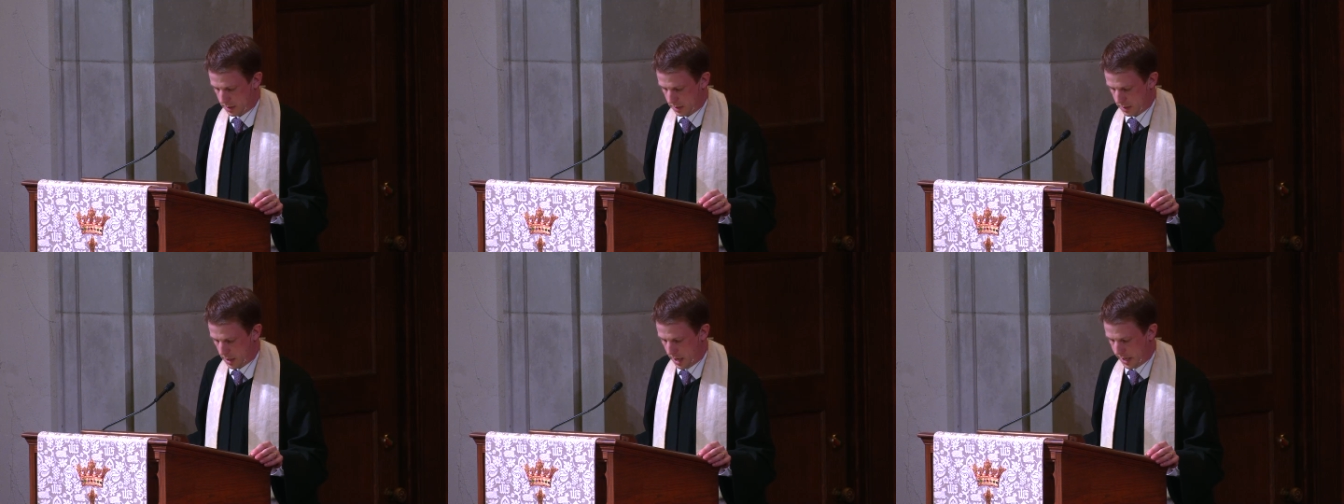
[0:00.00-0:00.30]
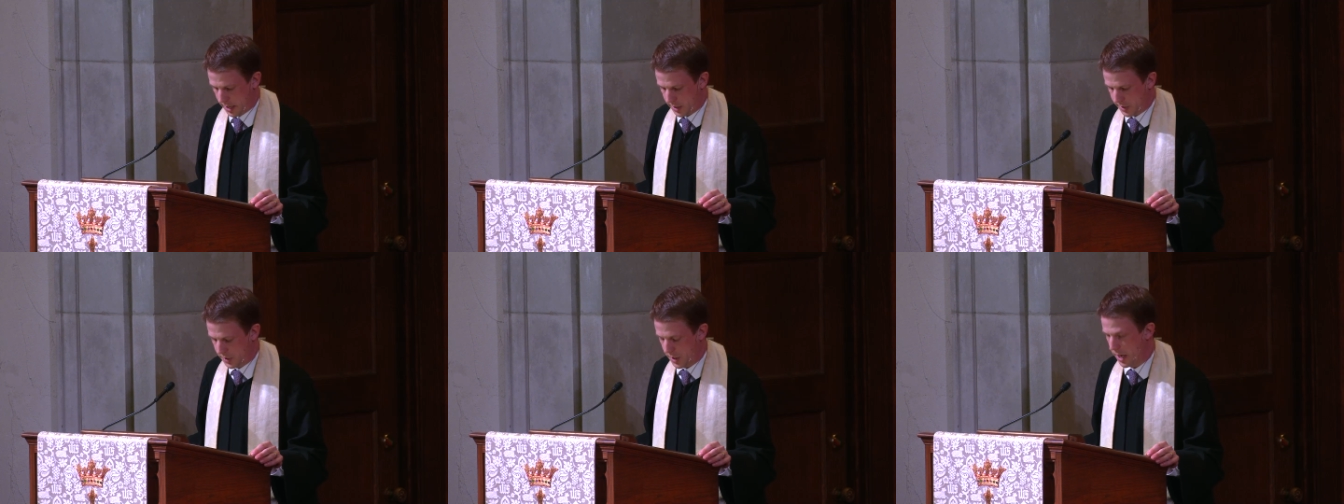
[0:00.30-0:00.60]

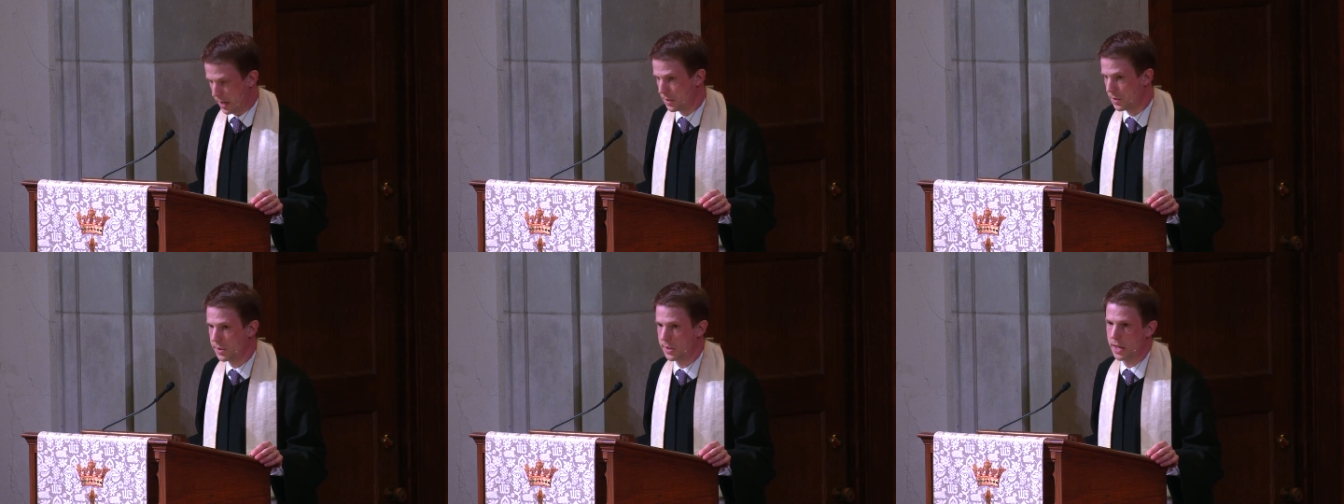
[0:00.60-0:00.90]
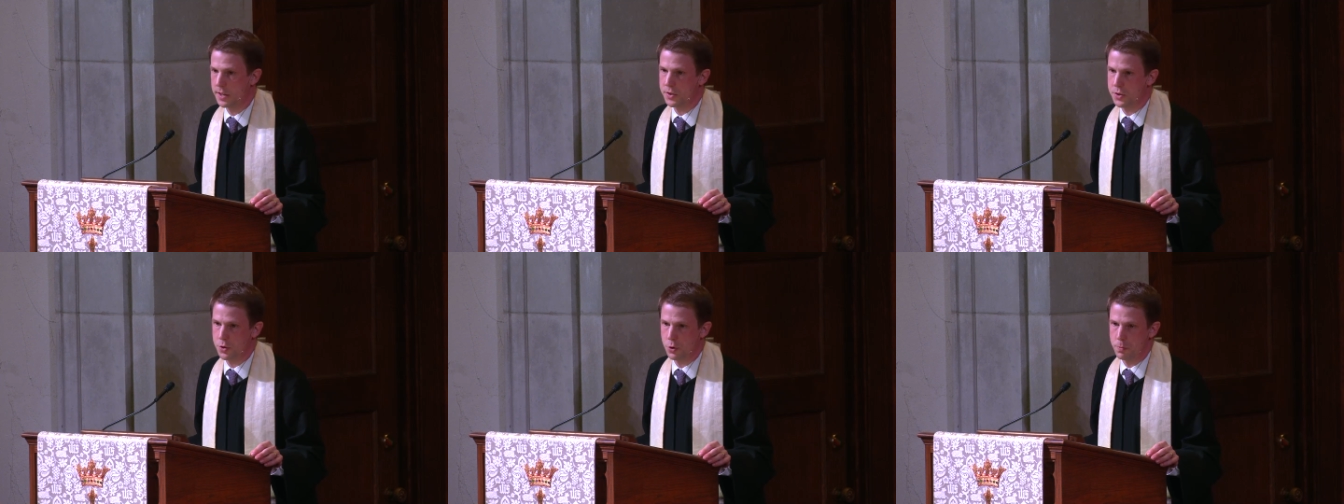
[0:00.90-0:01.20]
Like his
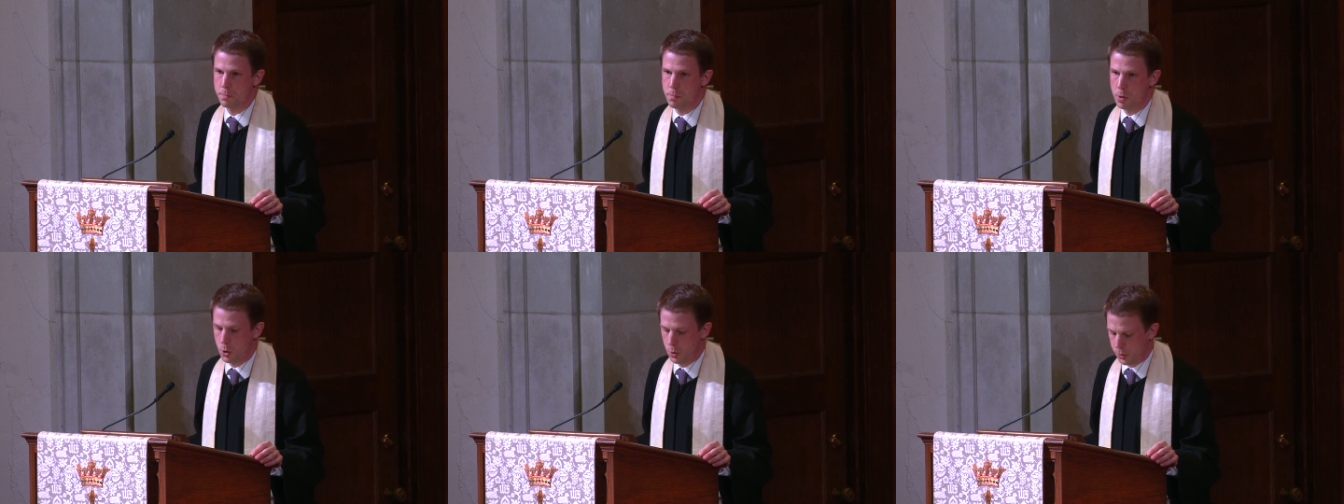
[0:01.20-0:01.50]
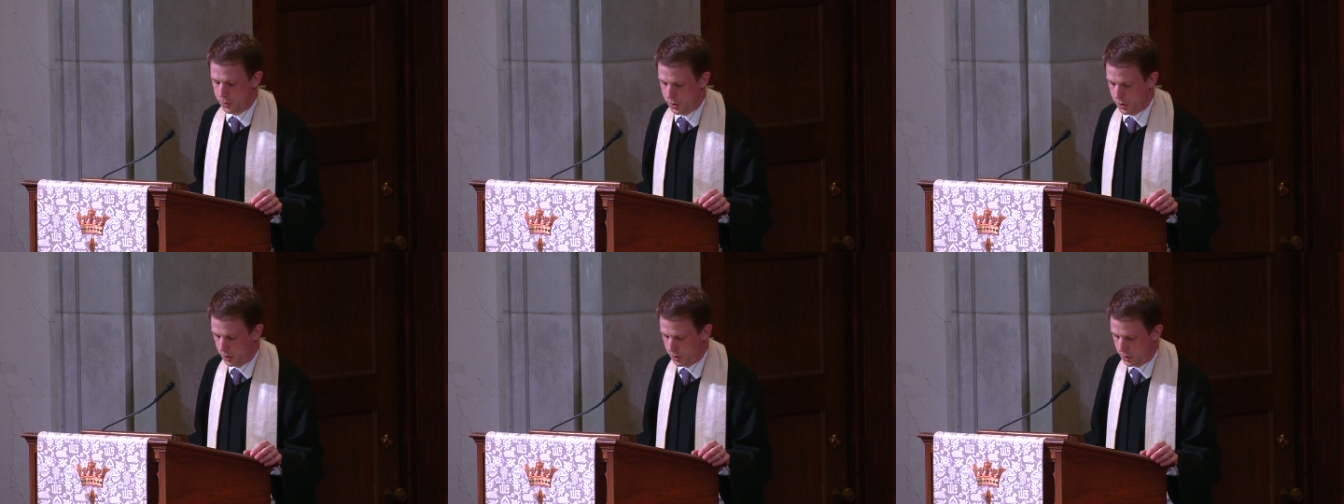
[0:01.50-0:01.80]
ancestor
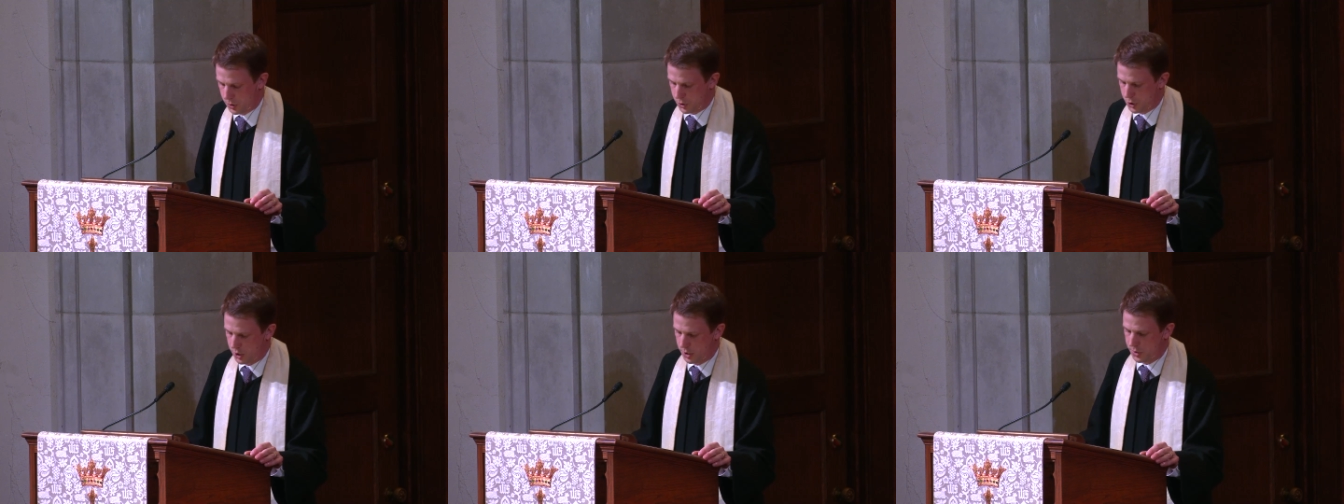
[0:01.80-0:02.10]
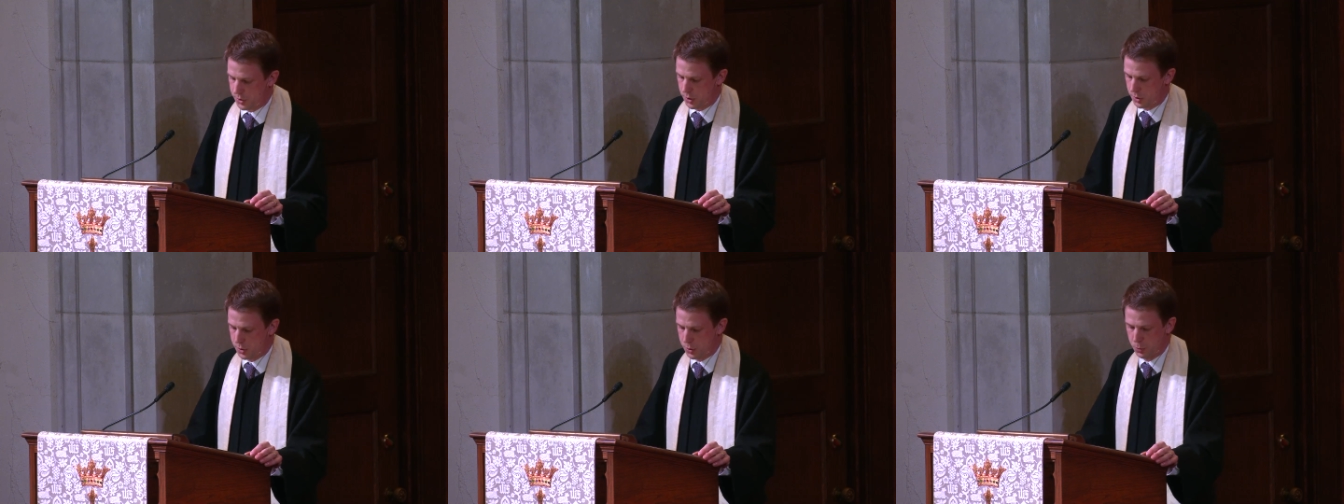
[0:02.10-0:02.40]
Moses,
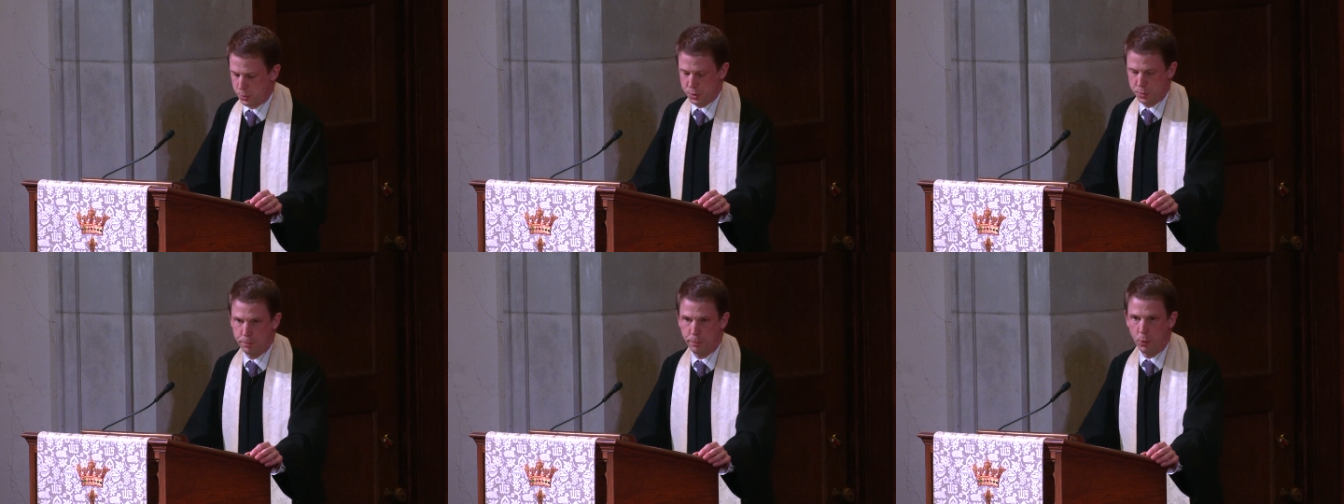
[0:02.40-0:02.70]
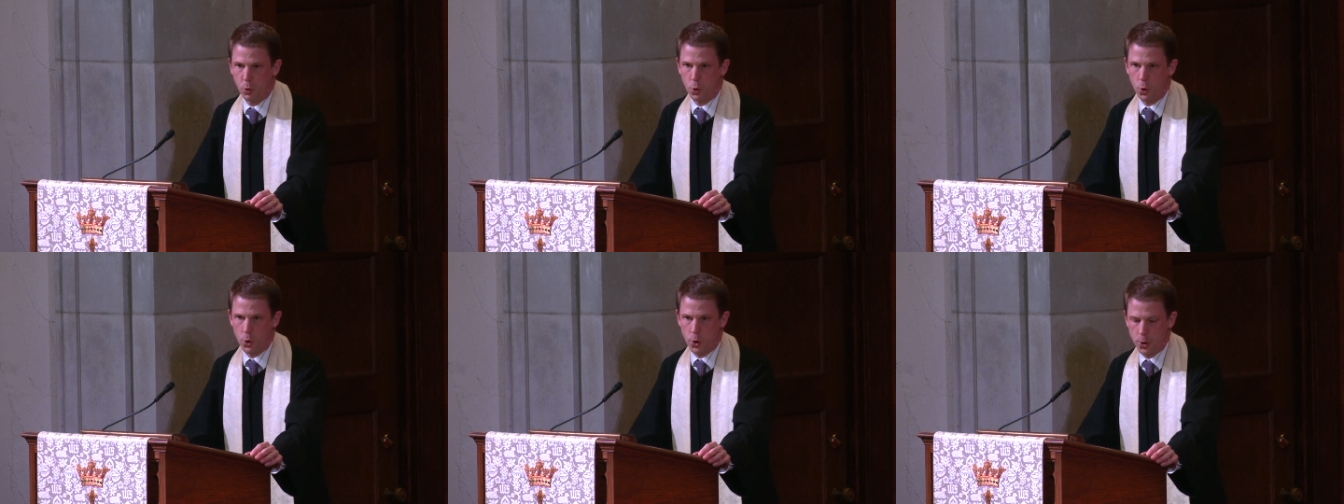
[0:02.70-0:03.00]
Jesus was
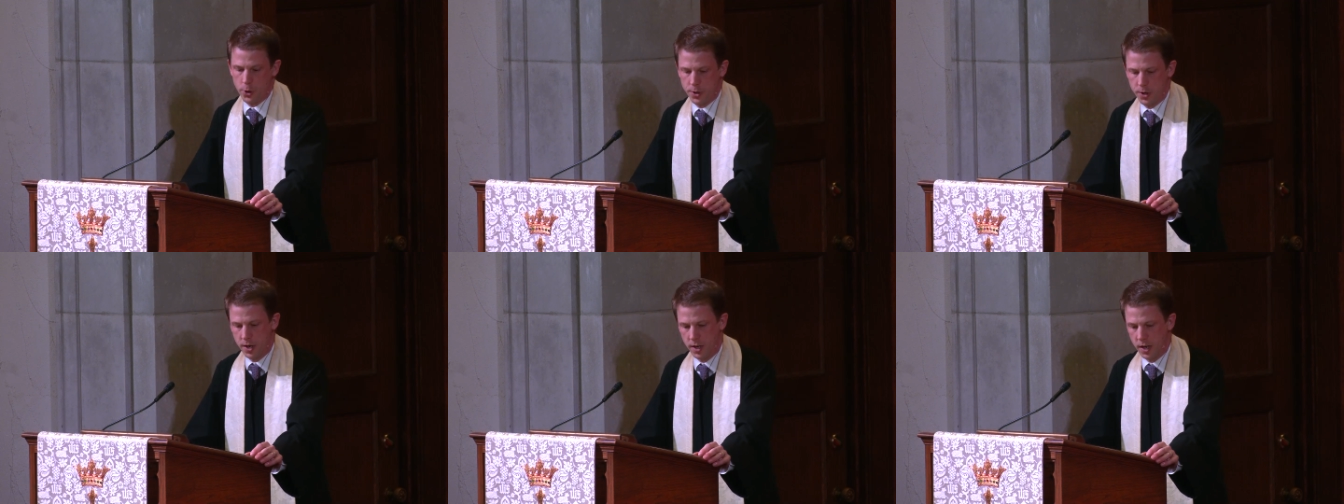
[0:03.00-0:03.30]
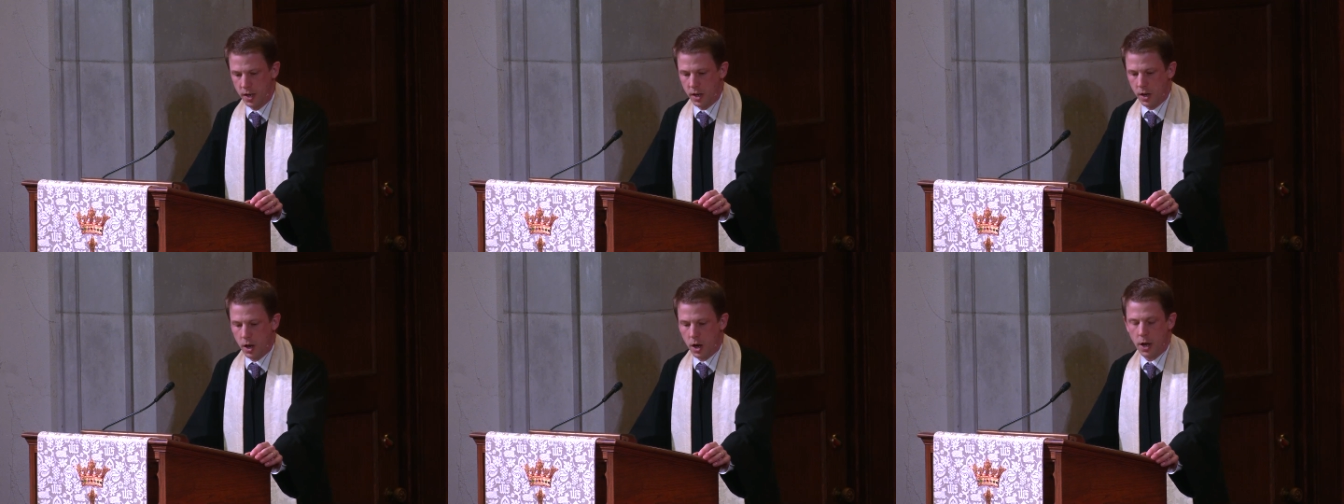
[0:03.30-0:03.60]
born
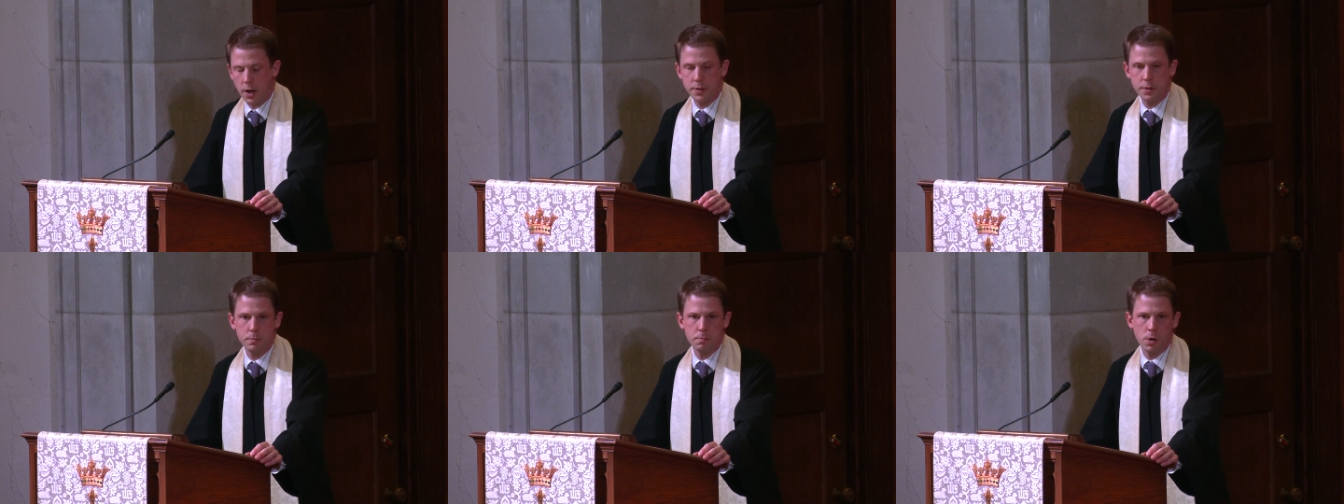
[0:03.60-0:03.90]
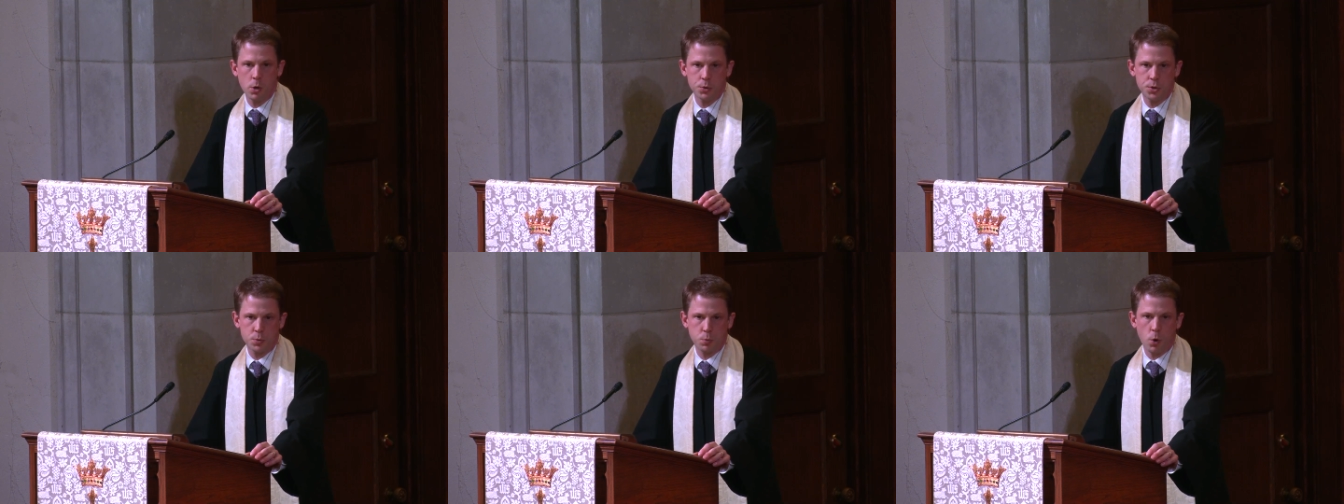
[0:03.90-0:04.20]
on the
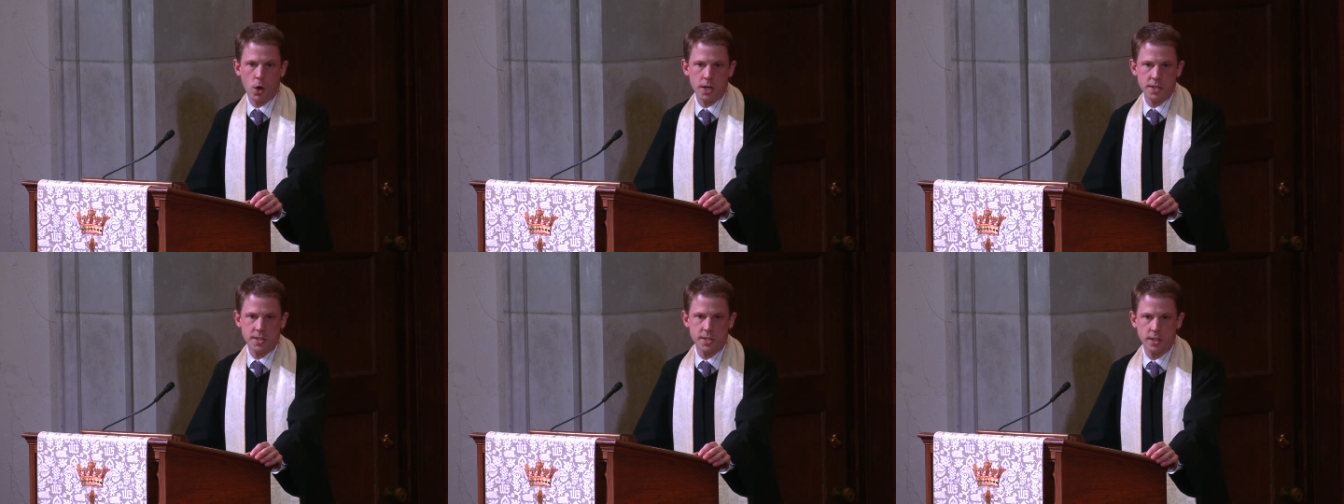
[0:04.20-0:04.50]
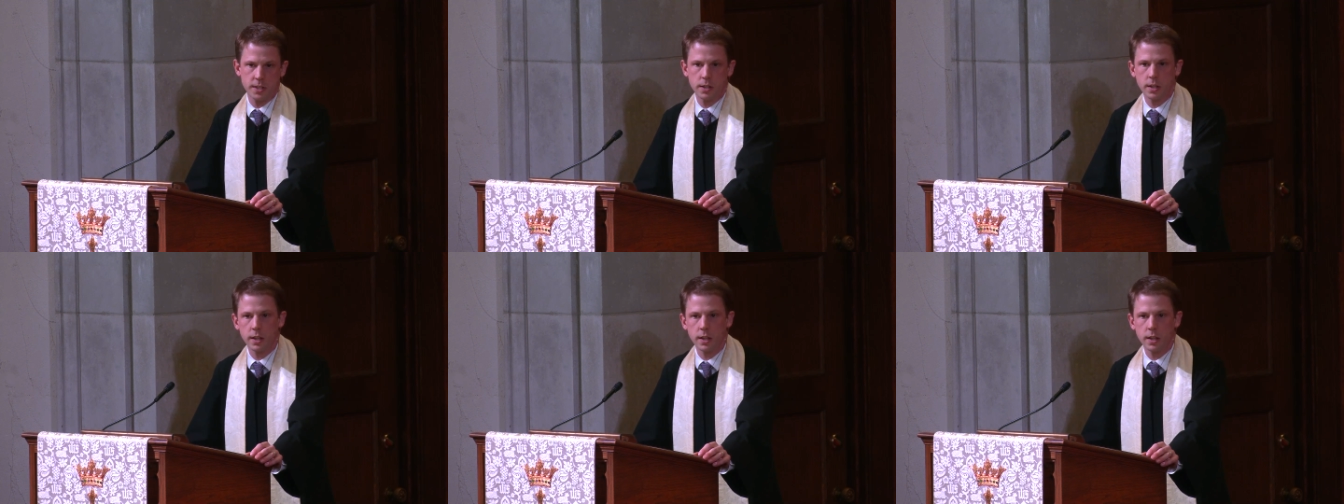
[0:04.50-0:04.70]
most wanted